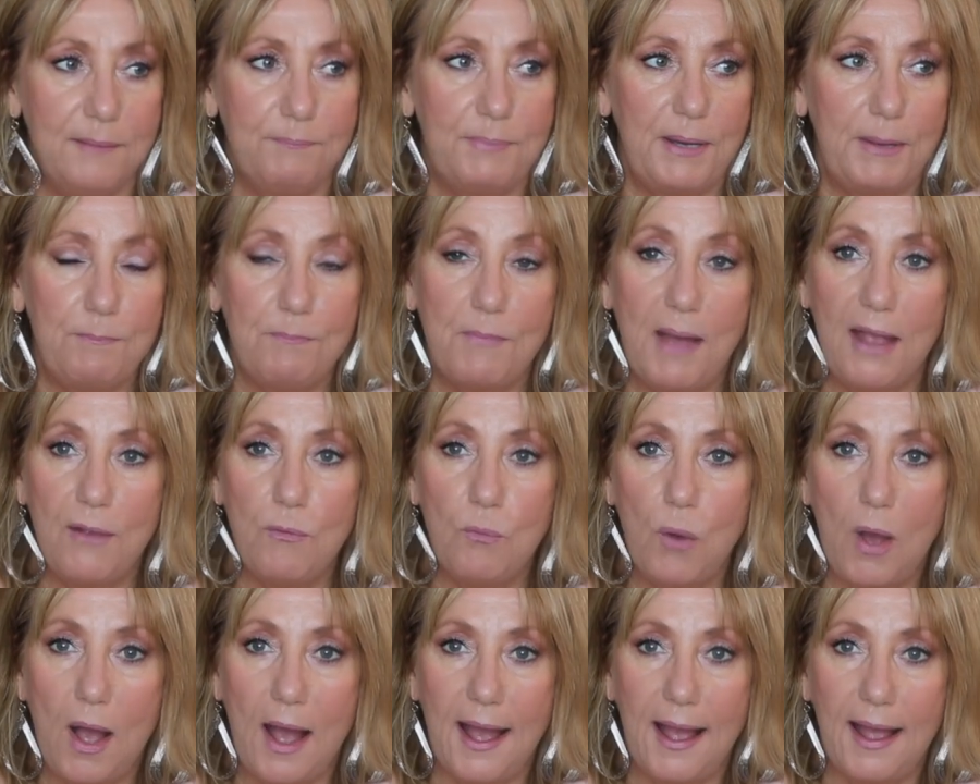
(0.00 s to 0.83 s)
But my
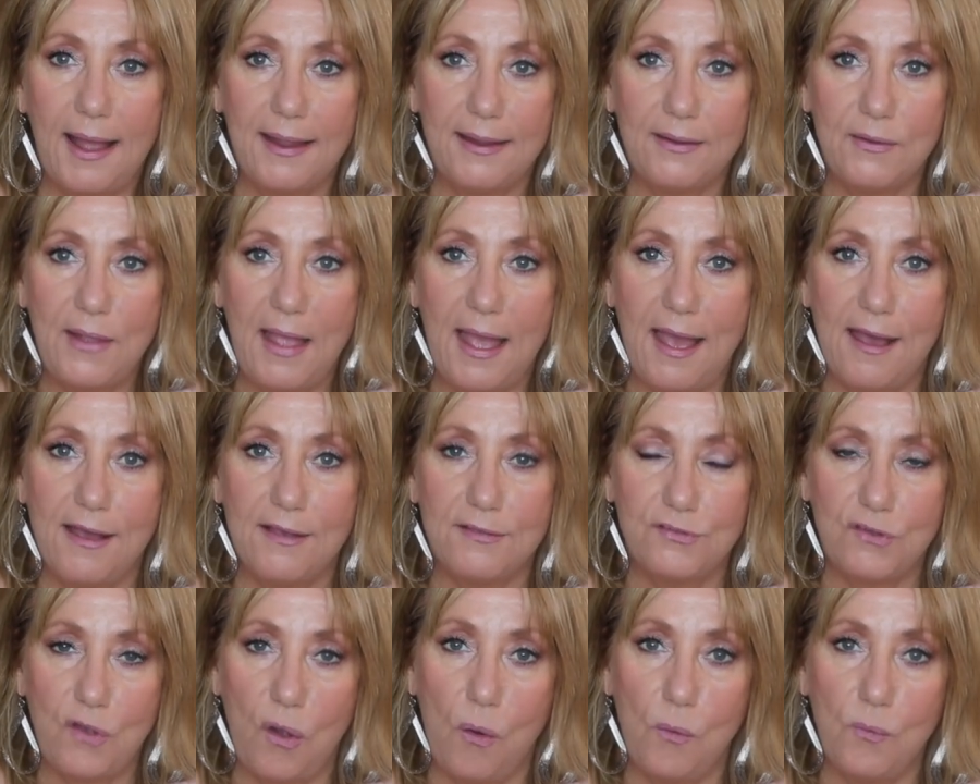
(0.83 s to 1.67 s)
why
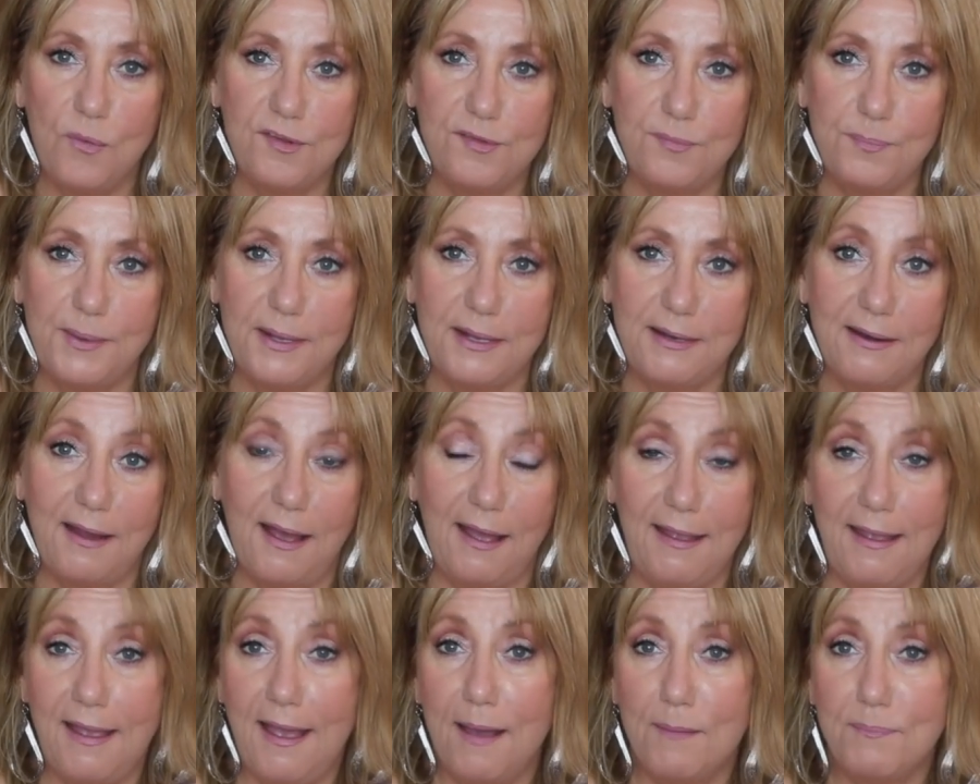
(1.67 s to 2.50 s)
has always been
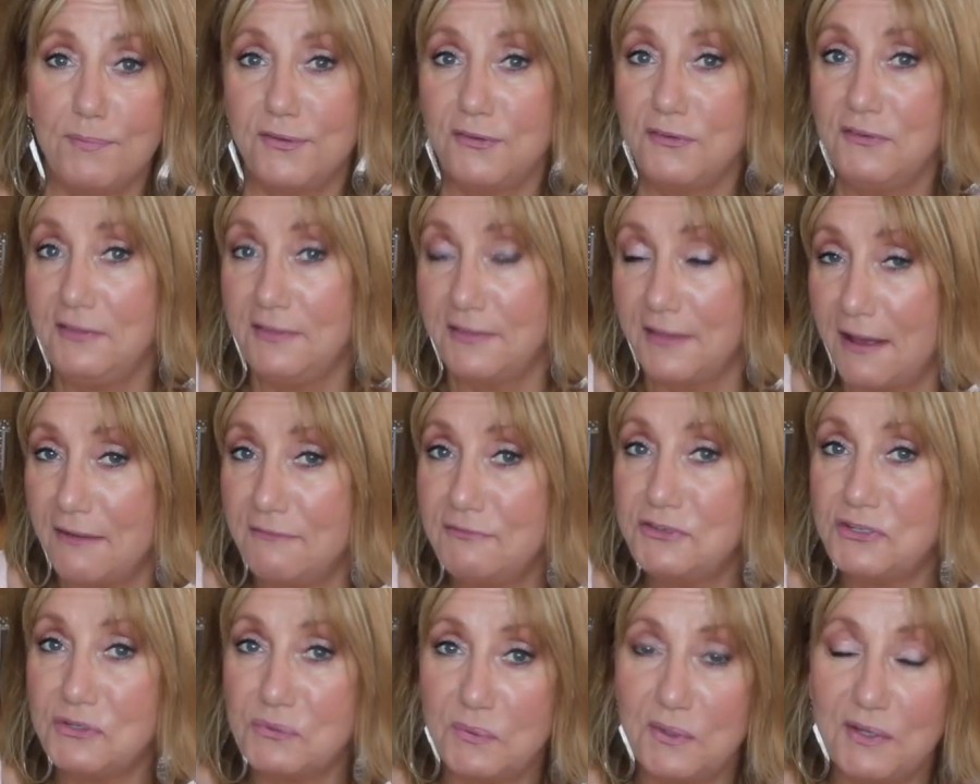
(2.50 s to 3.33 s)
I absolutely
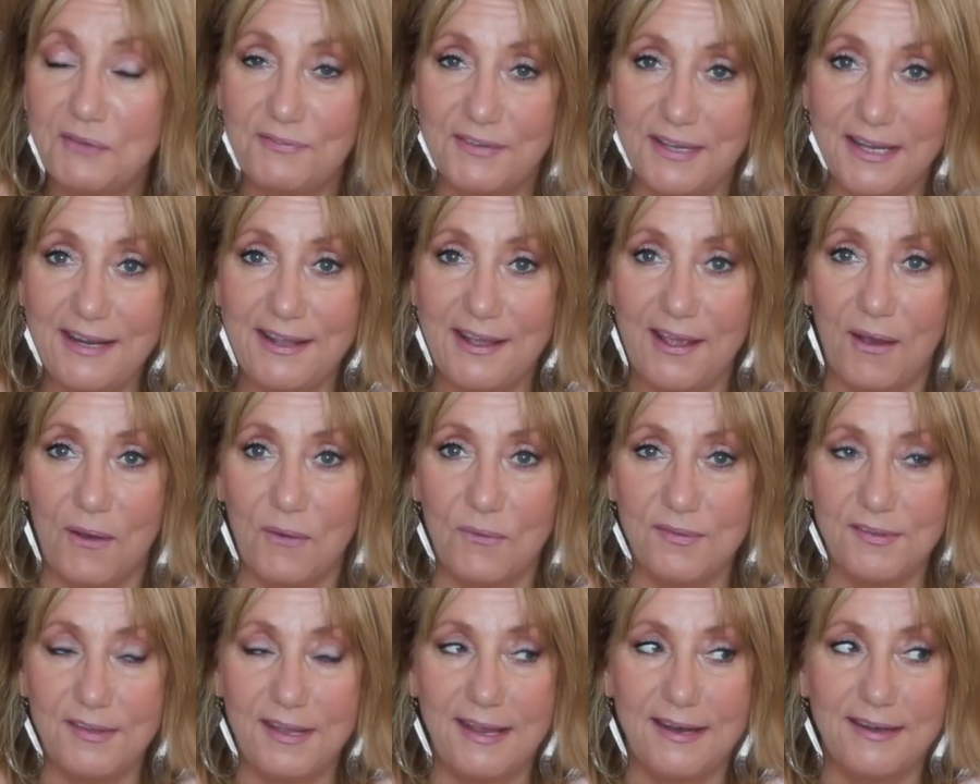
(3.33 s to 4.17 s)
love doing
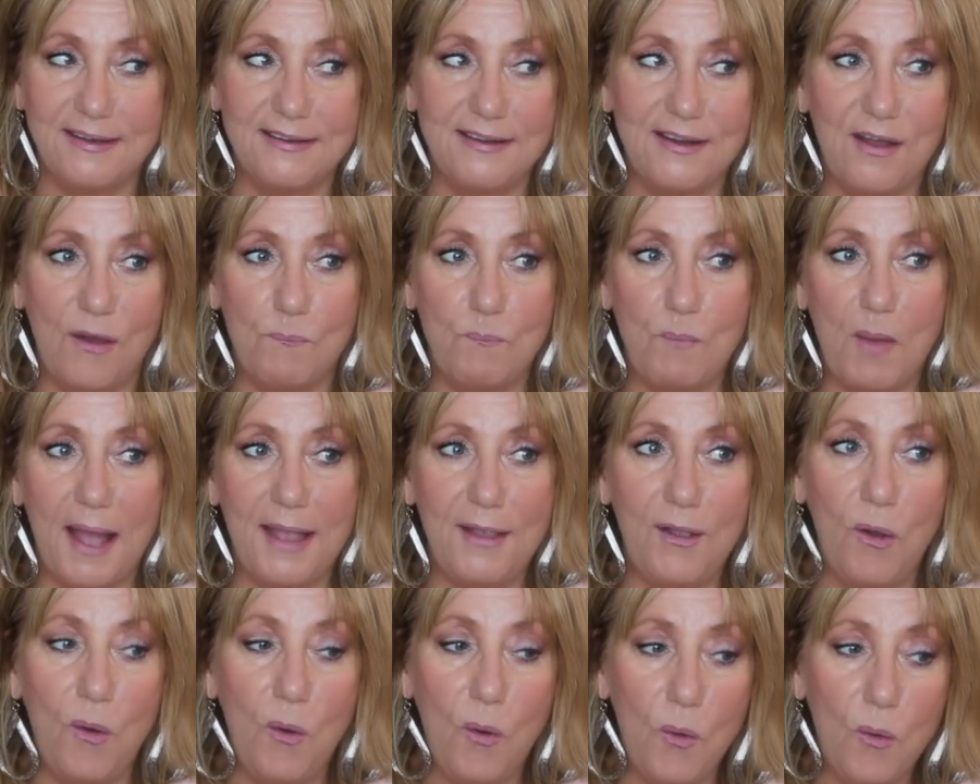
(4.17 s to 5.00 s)
videos, and
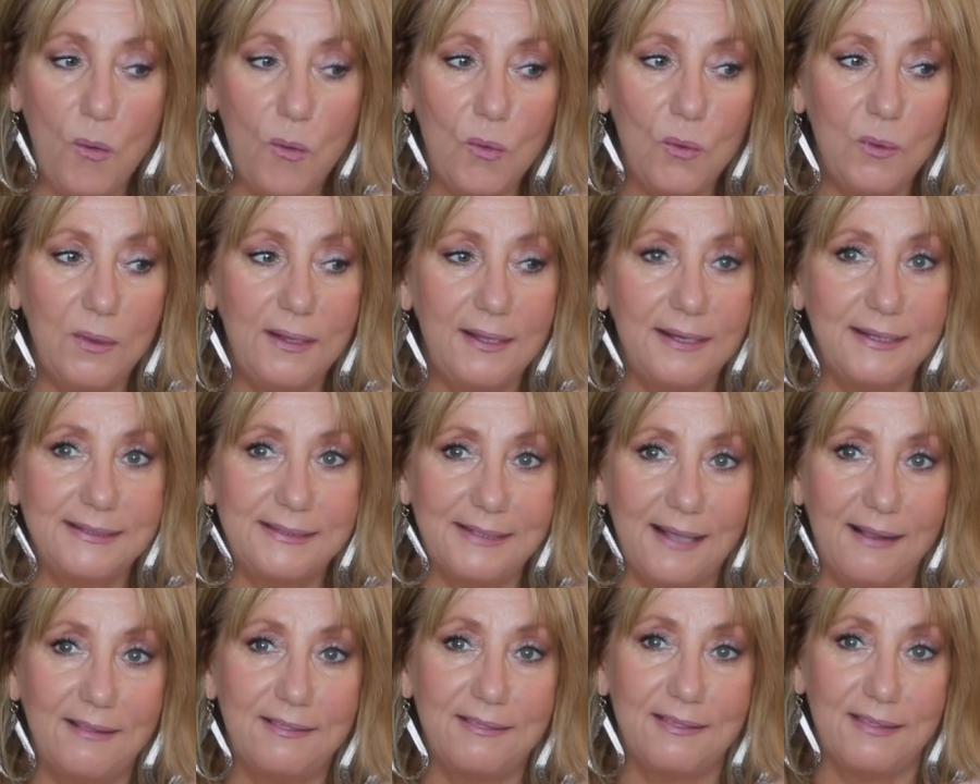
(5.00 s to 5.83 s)
my whole
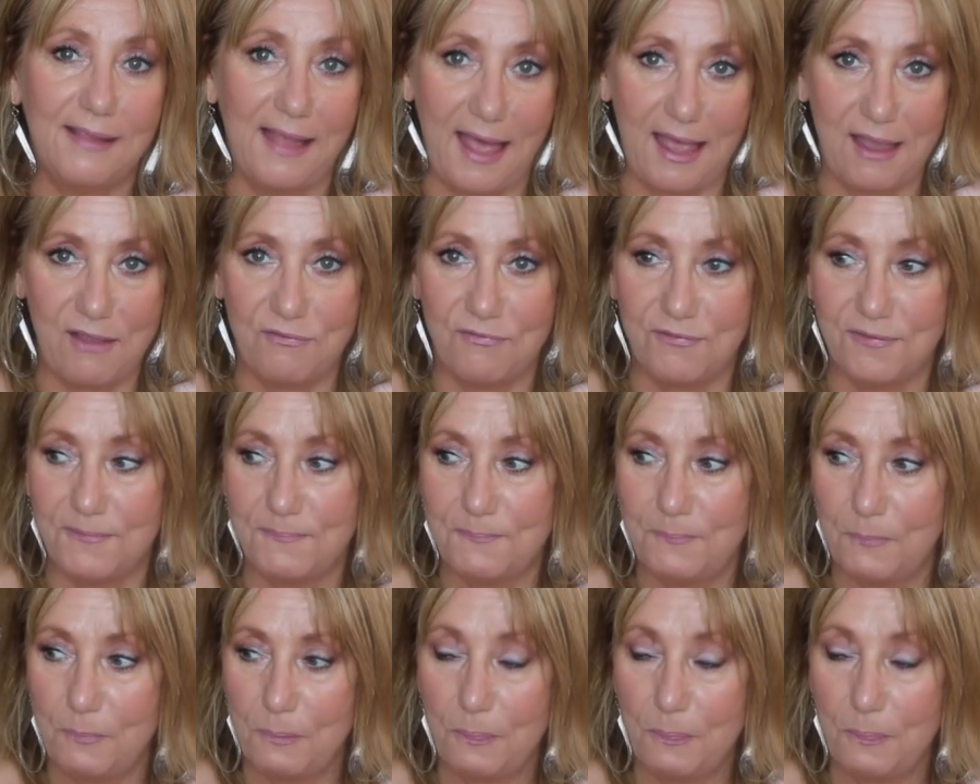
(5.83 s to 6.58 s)
adult life